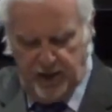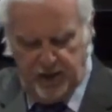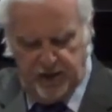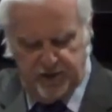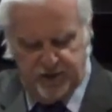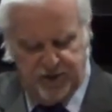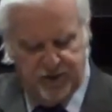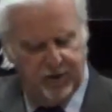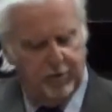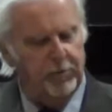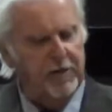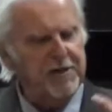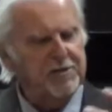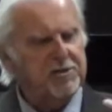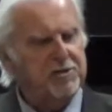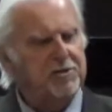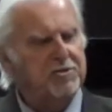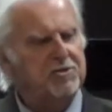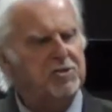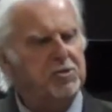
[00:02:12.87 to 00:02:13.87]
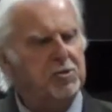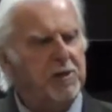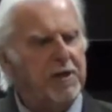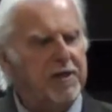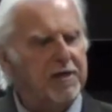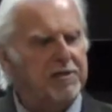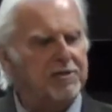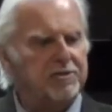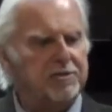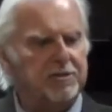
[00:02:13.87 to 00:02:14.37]
generation
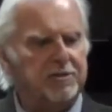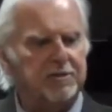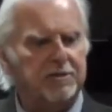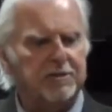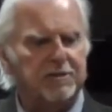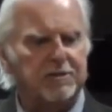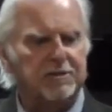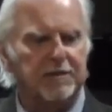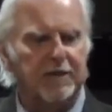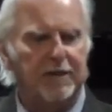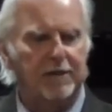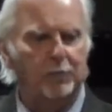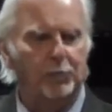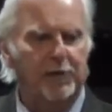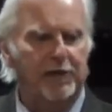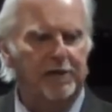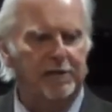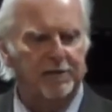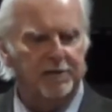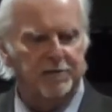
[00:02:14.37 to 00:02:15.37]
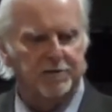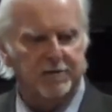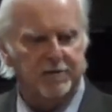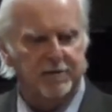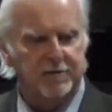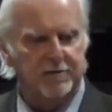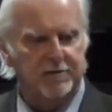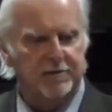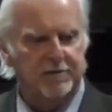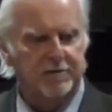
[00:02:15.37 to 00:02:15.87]
strengths and
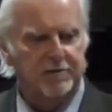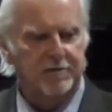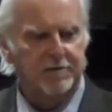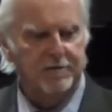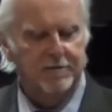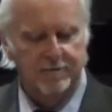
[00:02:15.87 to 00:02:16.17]
weaknesses.